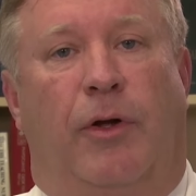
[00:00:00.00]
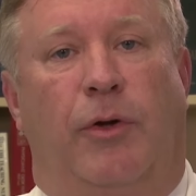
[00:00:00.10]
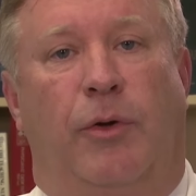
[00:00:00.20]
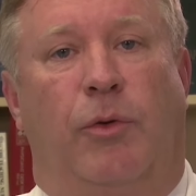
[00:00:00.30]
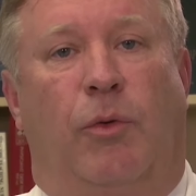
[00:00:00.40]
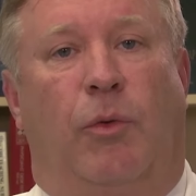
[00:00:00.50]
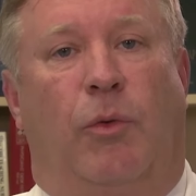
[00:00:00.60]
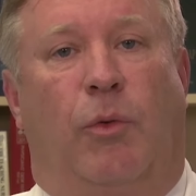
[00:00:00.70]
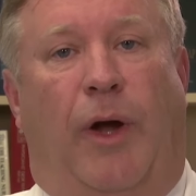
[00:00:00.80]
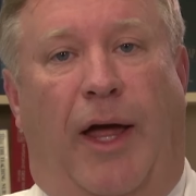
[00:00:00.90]
who
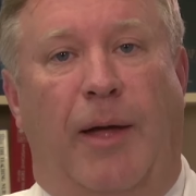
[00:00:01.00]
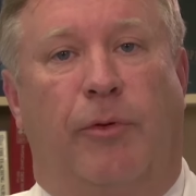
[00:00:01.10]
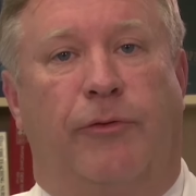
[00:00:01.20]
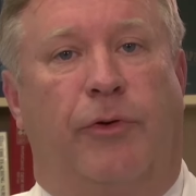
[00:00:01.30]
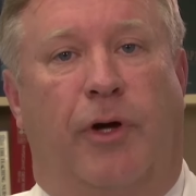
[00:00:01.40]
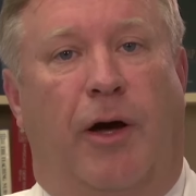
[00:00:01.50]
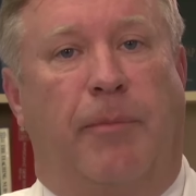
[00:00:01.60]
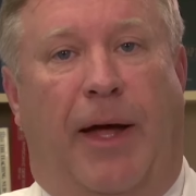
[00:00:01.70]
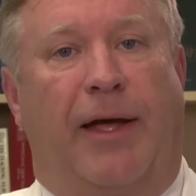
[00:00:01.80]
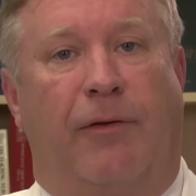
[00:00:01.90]
were able to come
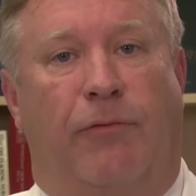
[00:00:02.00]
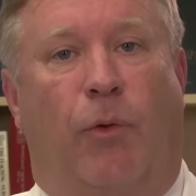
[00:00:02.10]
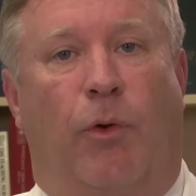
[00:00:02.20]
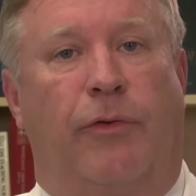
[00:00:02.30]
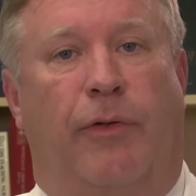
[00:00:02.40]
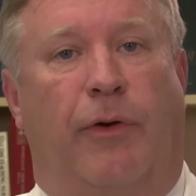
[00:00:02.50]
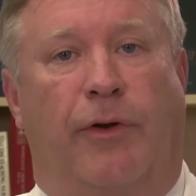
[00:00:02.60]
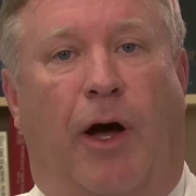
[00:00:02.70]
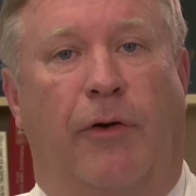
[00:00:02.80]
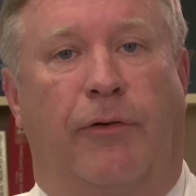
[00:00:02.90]
back and forth to their
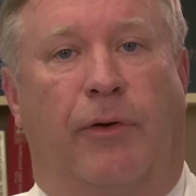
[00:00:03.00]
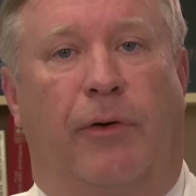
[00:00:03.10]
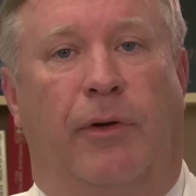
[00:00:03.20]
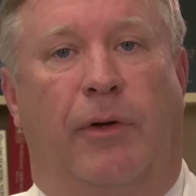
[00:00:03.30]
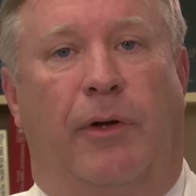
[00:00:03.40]
doctor